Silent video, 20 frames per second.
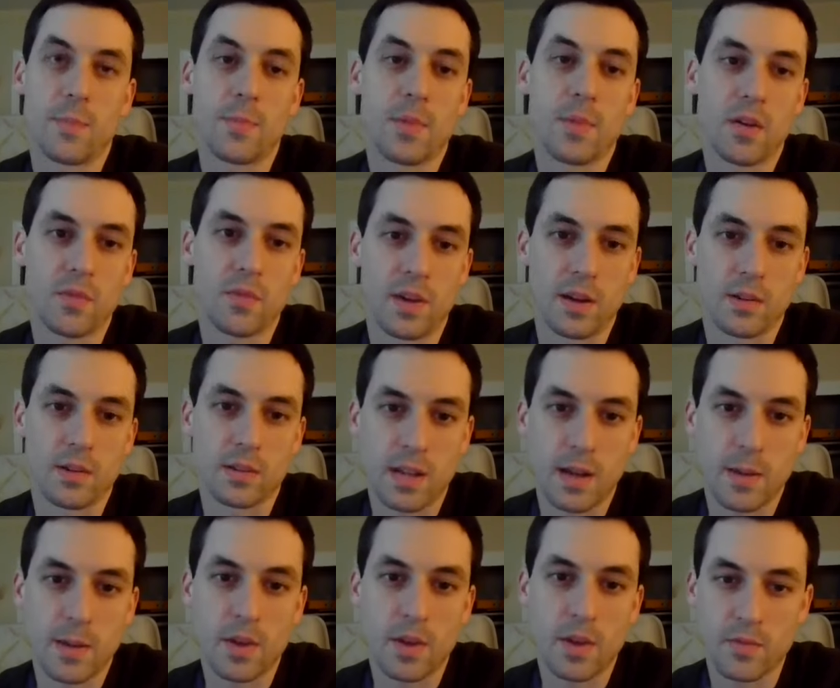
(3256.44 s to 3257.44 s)
thou fount
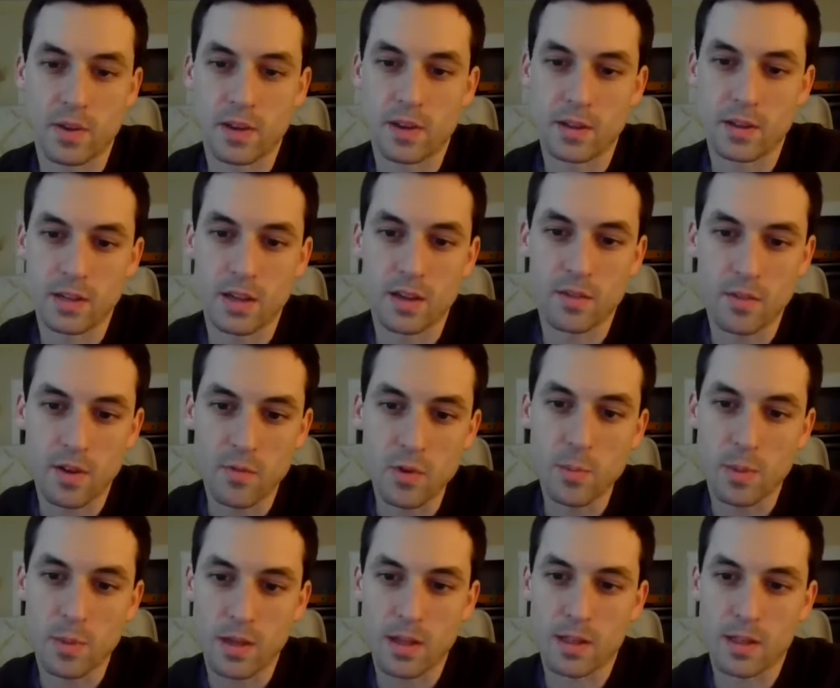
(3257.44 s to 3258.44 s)
of every
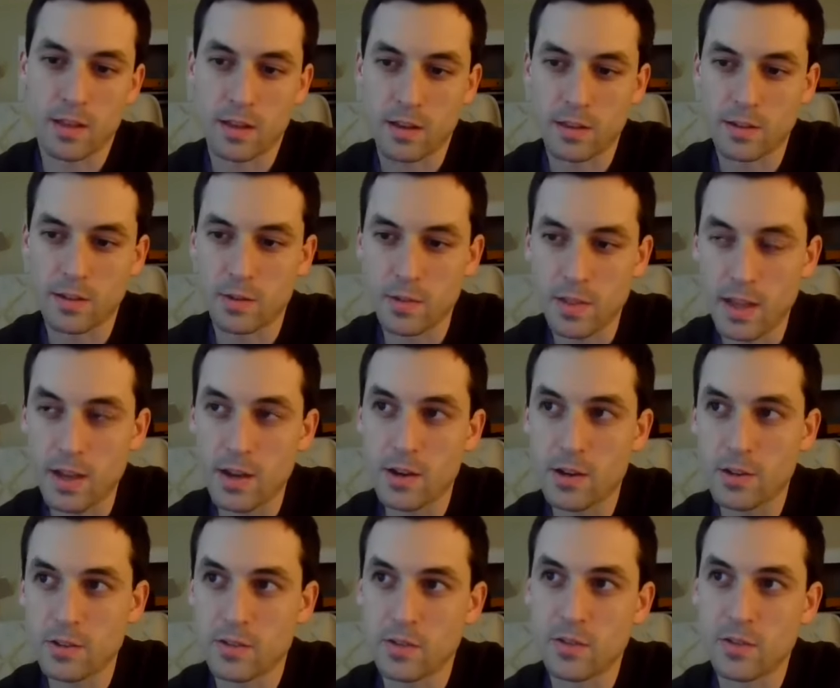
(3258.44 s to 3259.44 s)
blessing, tune thy
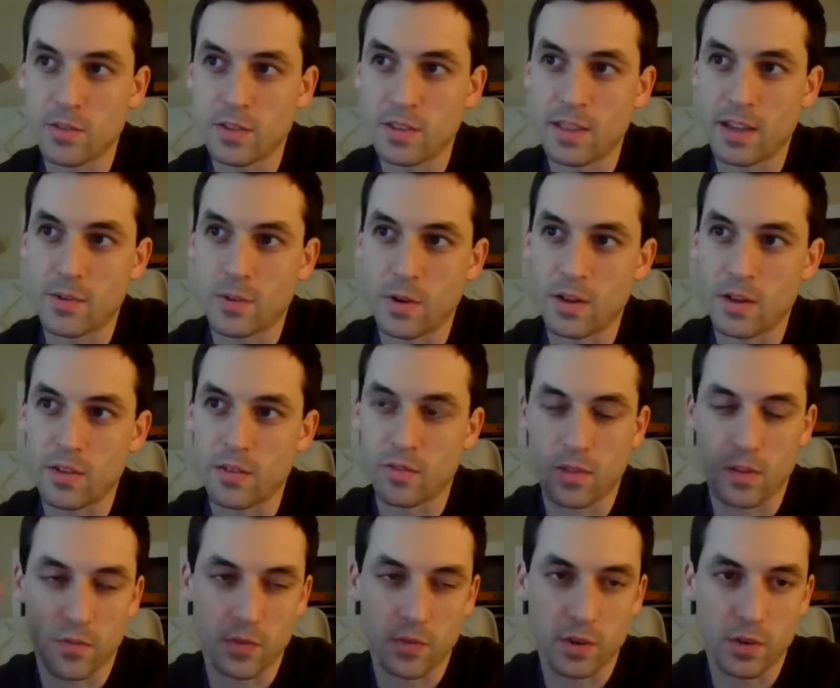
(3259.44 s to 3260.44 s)
heart to sing thy grace.
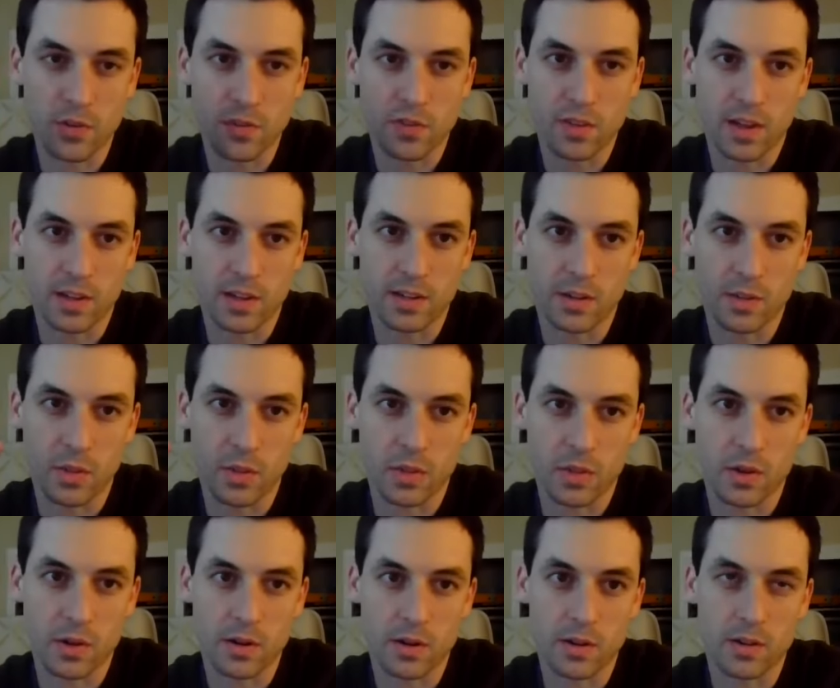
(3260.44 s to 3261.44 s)
The first, second,
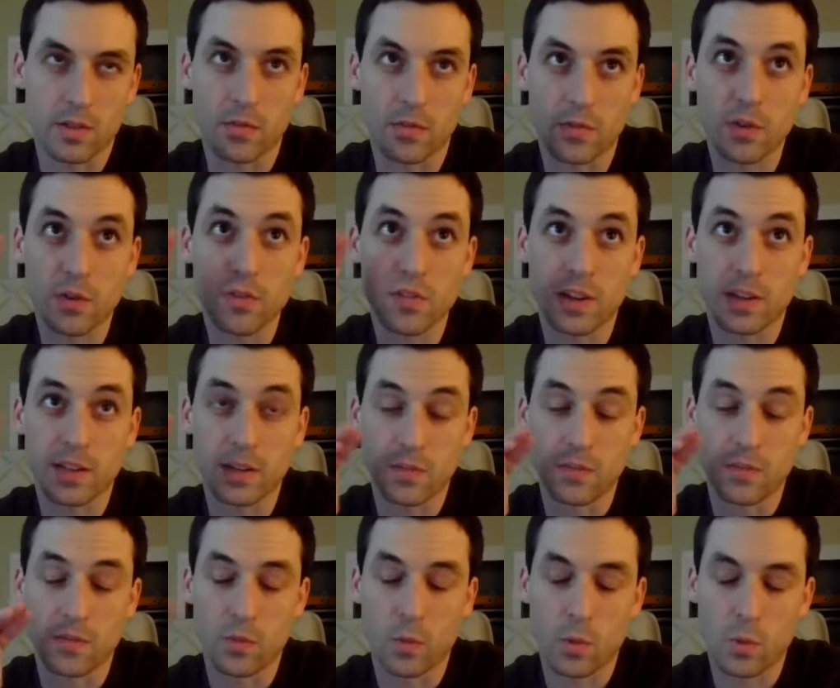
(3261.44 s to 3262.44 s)

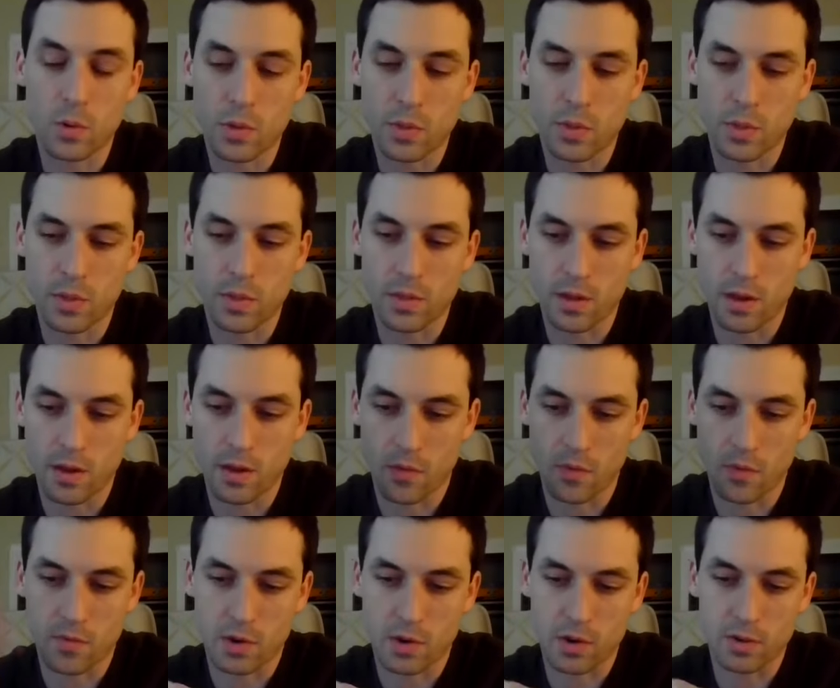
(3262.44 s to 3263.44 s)
and fourth of
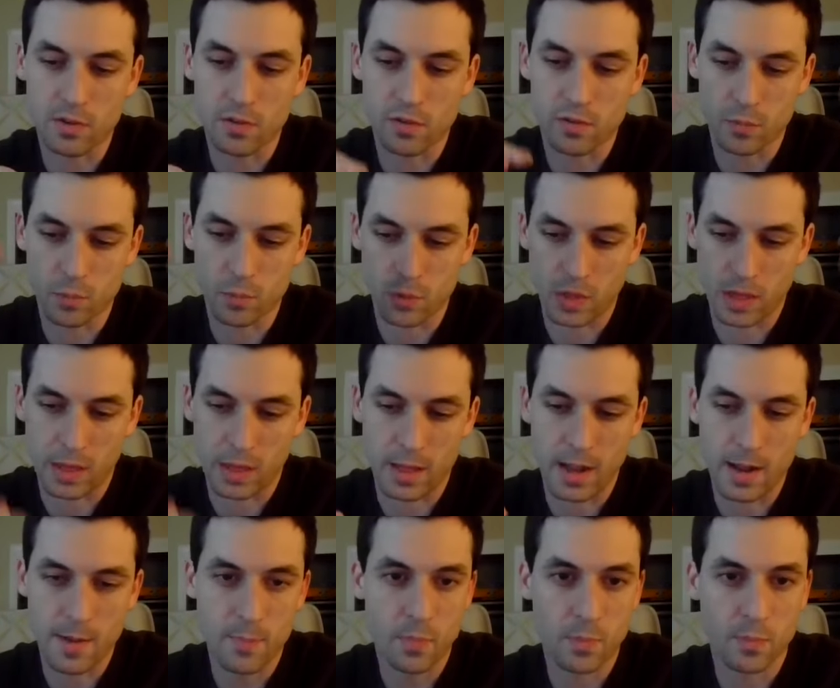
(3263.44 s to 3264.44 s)
a verse were the
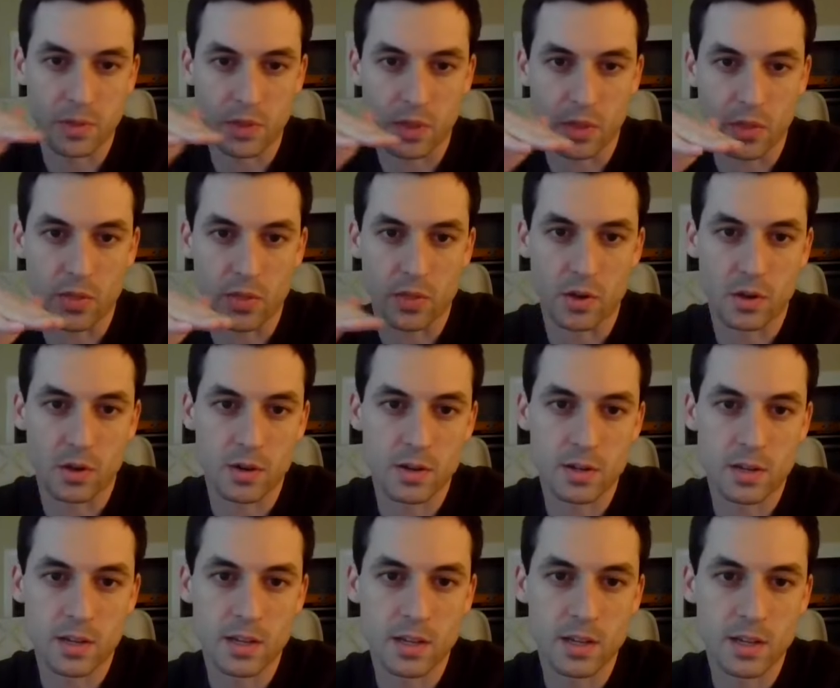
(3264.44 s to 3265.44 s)
same, but the
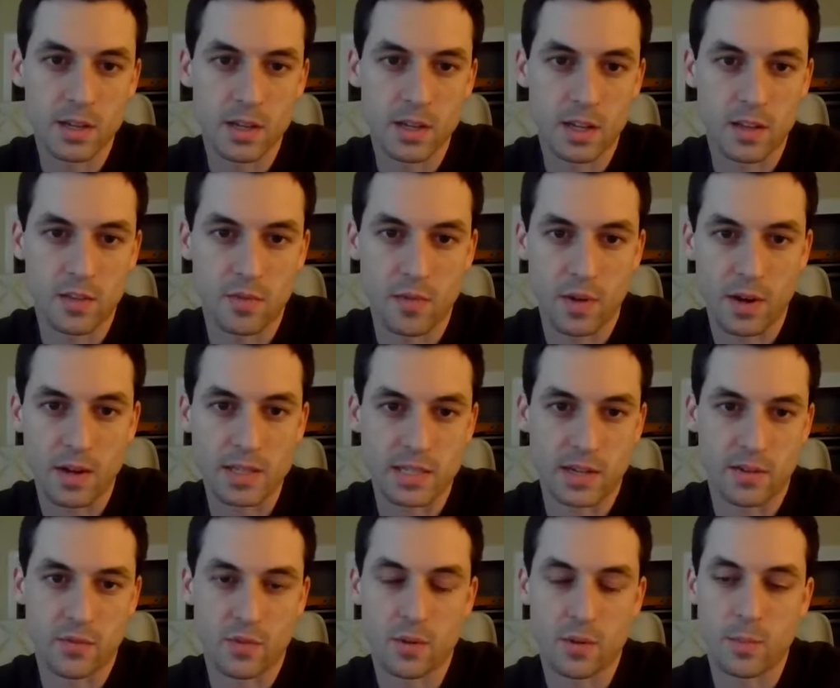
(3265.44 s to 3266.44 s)
third is very
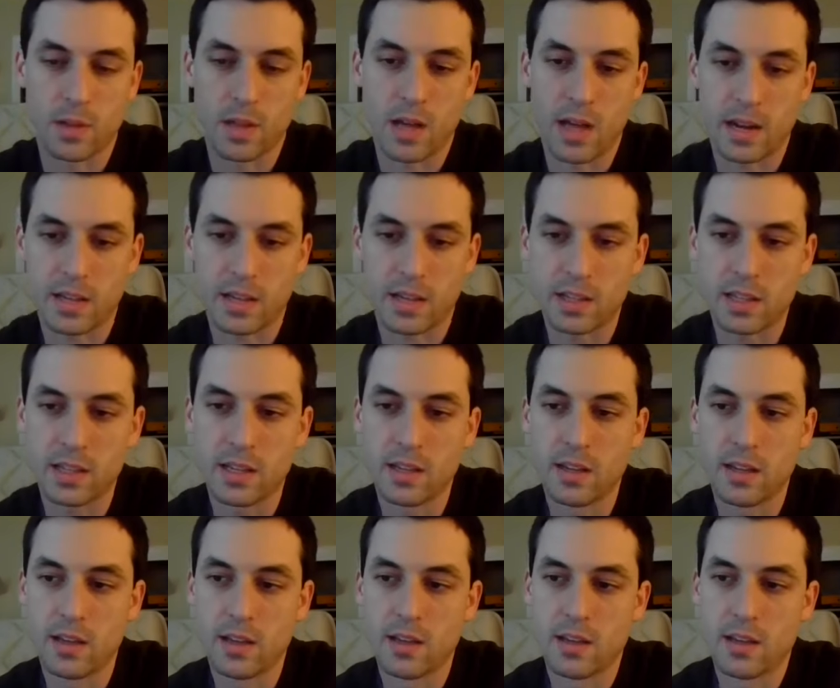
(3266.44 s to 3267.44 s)
different melodically.
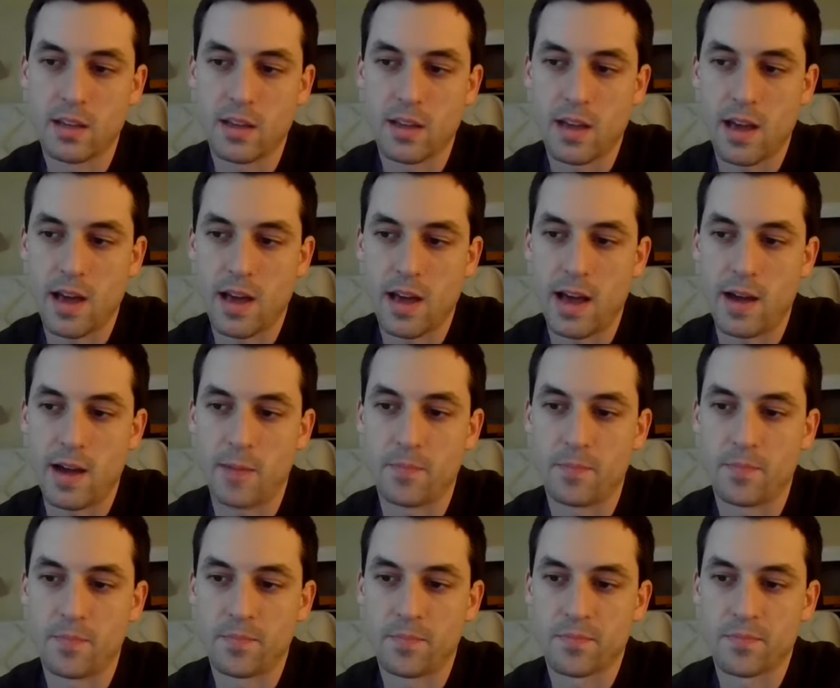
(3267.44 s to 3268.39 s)
Um,